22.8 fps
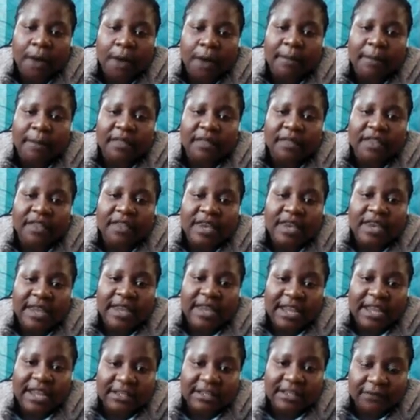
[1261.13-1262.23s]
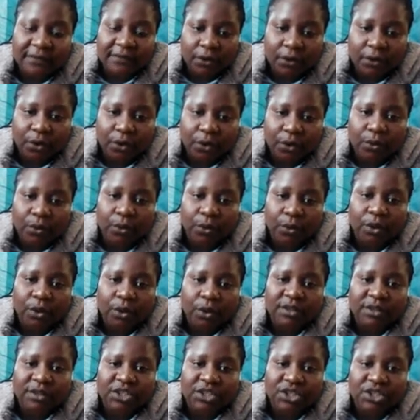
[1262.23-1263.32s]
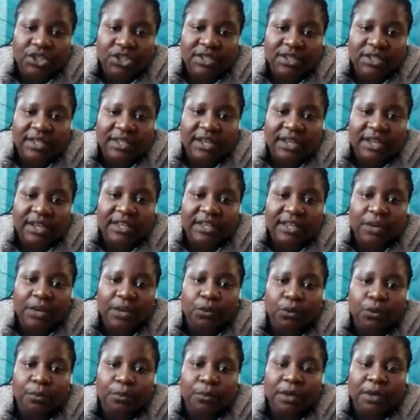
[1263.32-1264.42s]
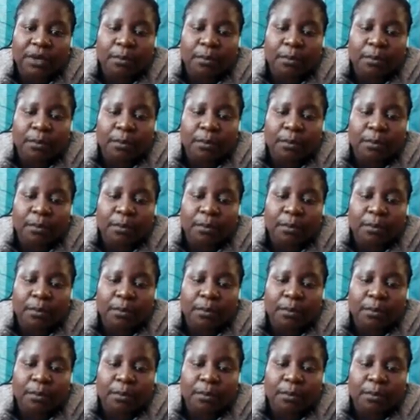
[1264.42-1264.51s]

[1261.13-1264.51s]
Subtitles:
but the net flow suggests that there will be